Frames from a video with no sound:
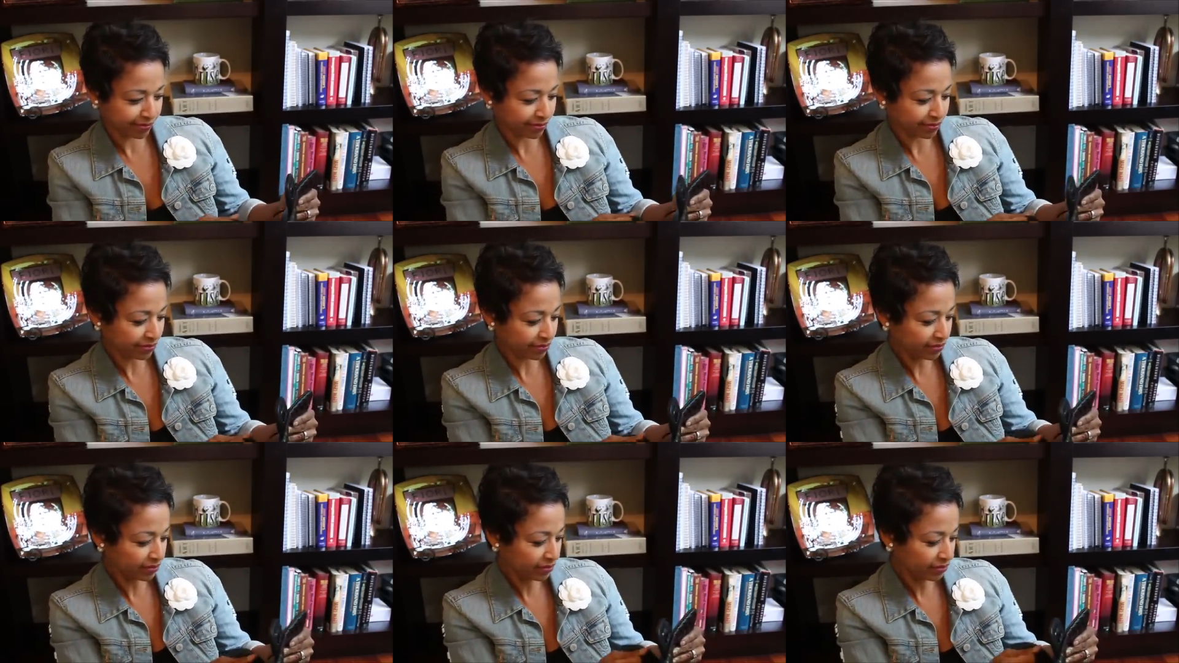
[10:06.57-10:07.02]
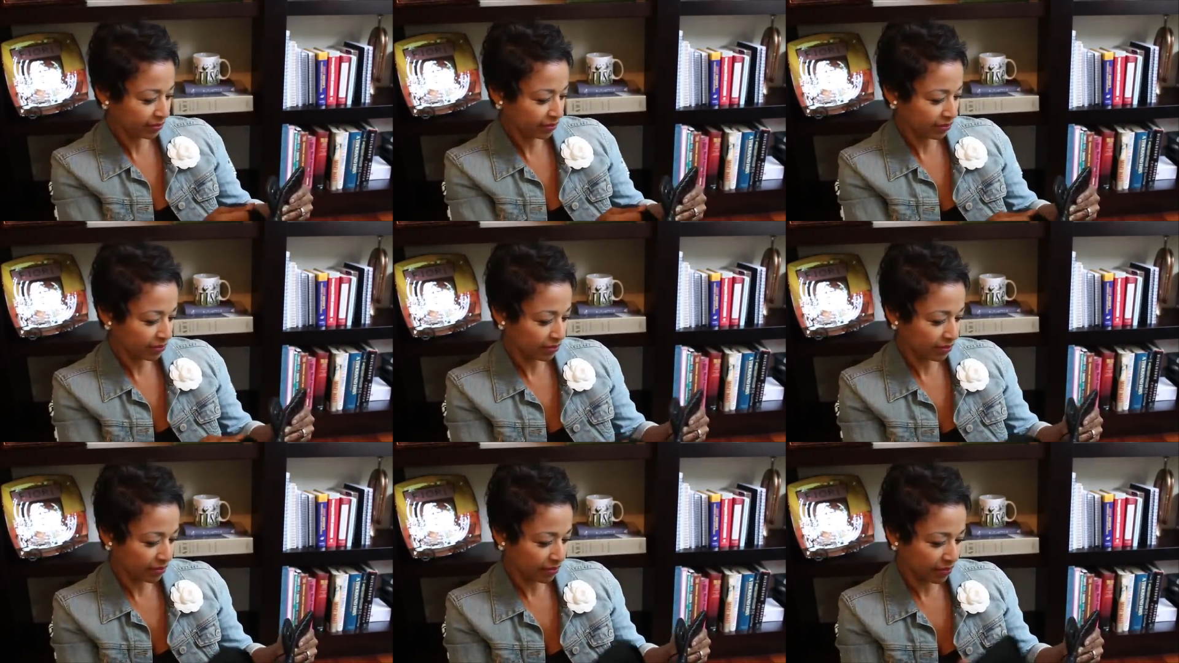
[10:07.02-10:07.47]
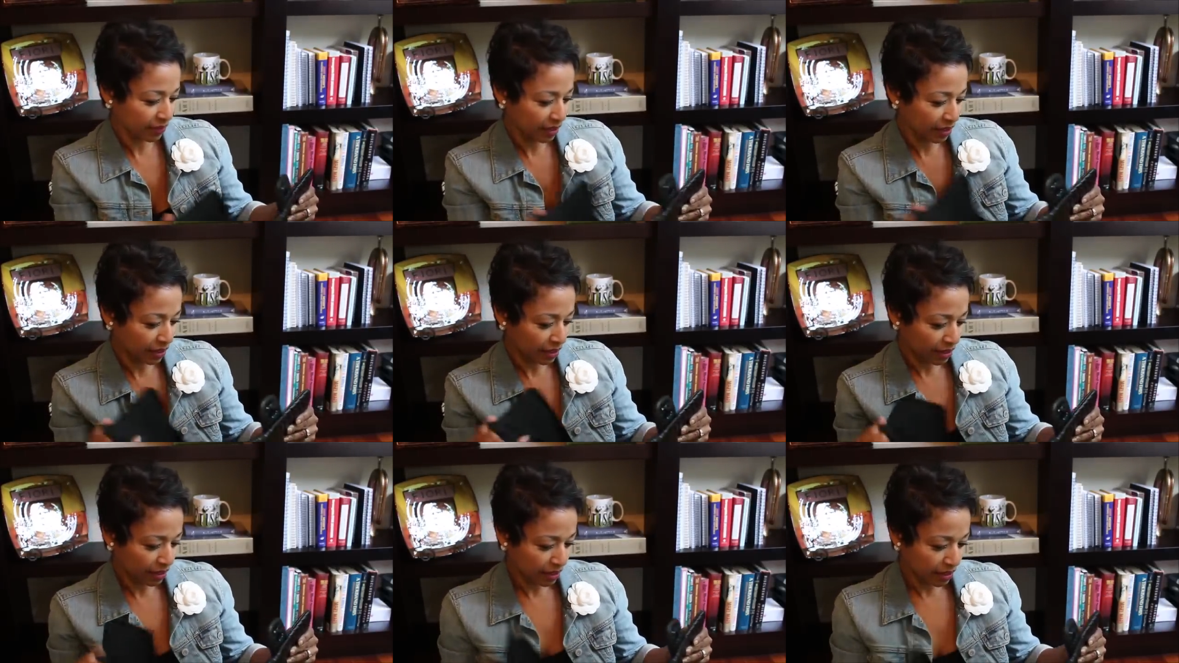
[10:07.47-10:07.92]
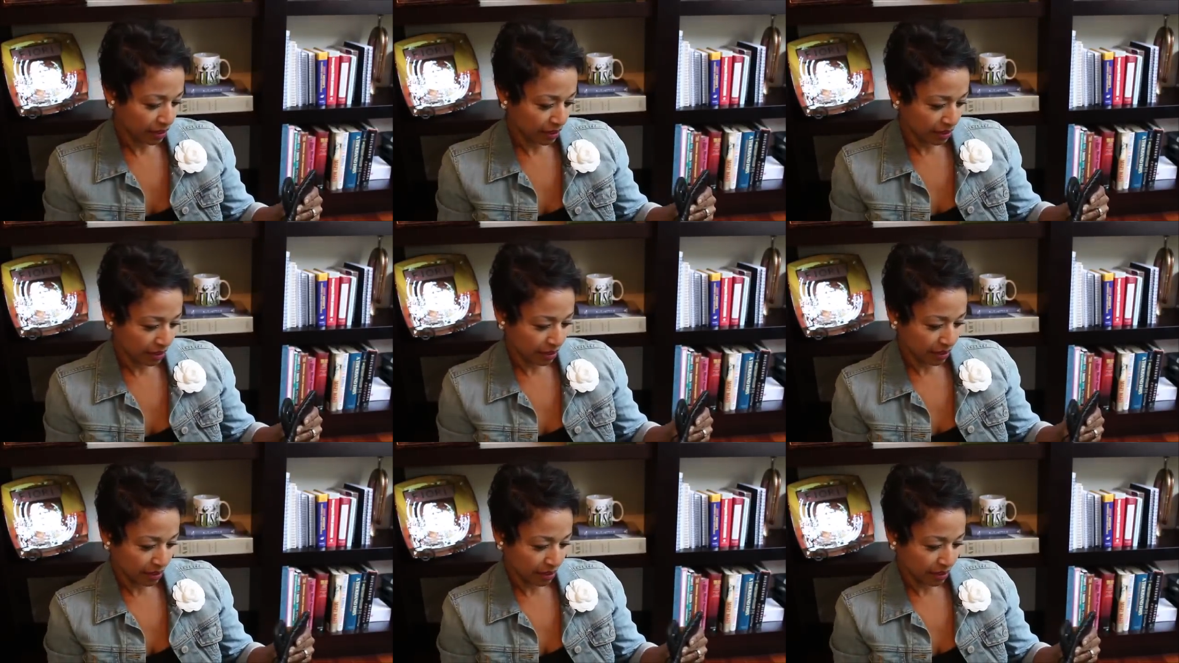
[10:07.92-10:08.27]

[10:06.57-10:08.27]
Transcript: (silence)